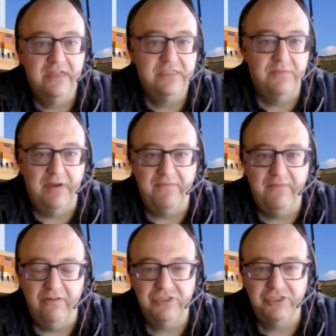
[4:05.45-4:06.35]
So when I've
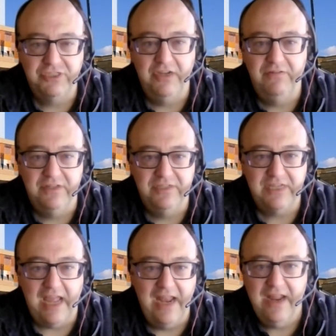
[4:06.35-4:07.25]
got students
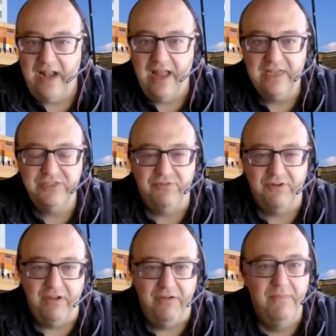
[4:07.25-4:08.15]
in a
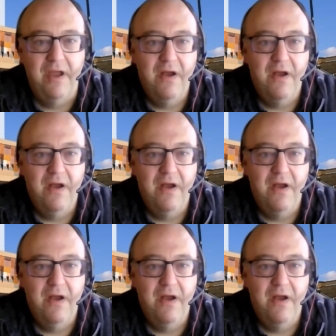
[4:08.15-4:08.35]
classroom,